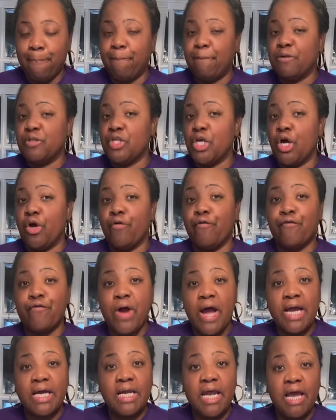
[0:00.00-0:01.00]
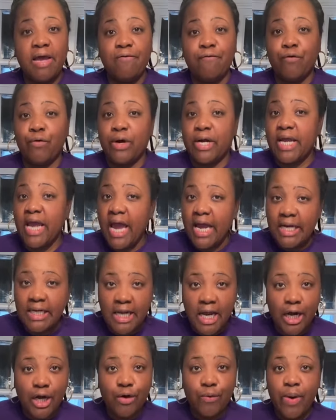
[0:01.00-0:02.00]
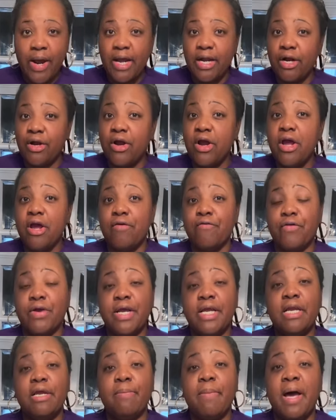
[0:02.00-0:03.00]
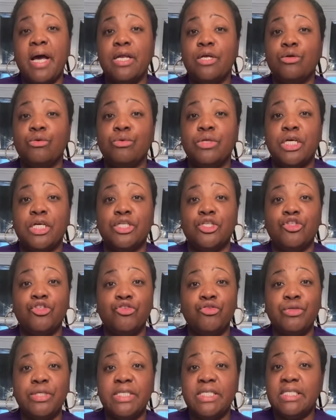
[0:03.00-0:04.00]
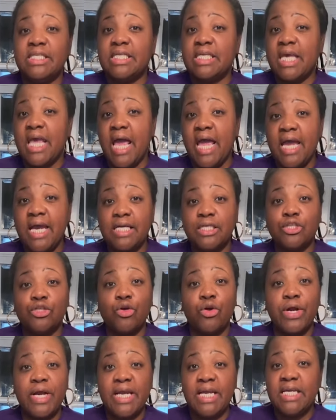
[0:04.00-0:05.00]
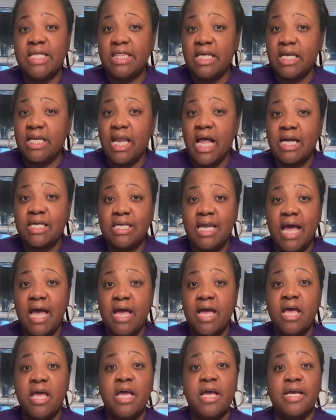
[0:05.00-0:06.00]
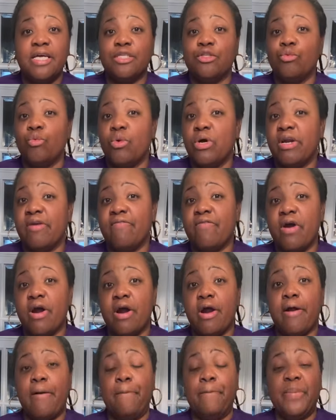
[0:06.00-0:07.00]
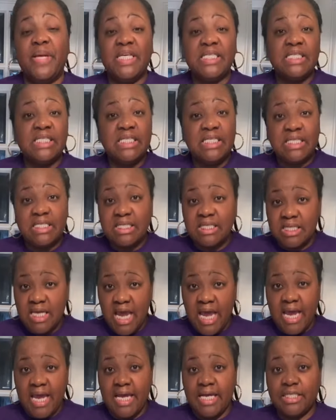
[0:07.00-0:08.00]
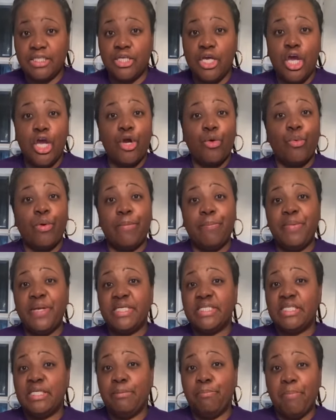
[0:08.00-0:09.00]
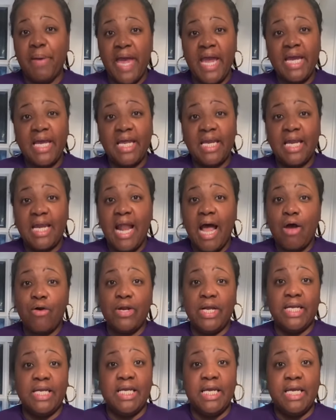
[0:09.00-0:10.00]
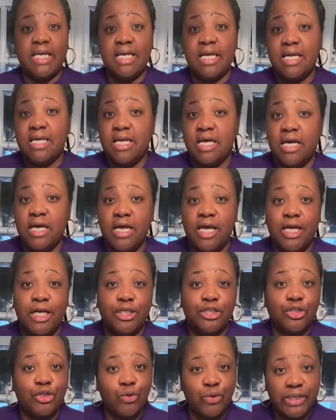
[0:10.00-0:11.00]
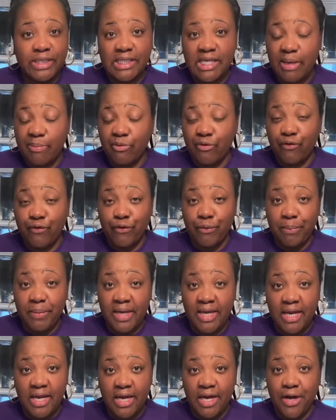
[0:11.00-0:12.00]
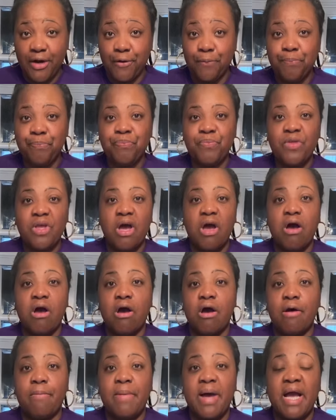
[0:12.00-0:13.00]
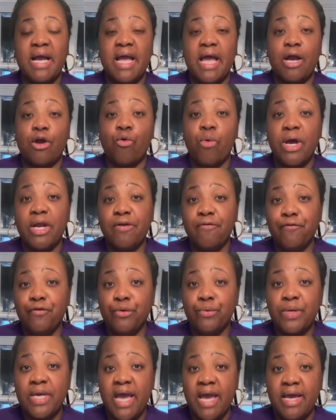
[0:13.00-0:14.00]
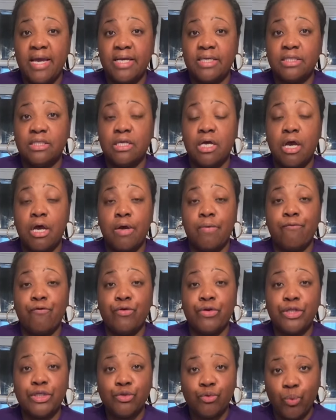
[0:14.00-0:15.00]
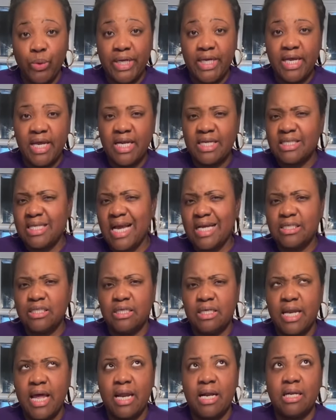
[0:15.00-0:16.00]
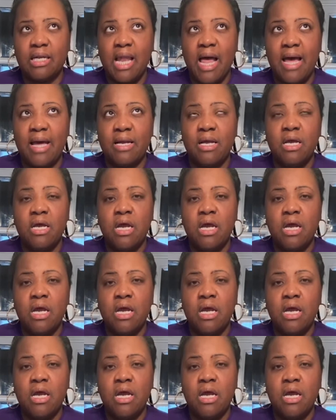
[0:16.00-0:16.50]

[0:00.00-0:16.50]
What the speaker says: So Friday for a cake decorator, for anybody who does treats, cakes, or anything like that, it's one of our busiest days. We're busy banging it out and getting it done, and there's no exception for me here. I got quite a few cakes for this weekend. It's actually not a lot.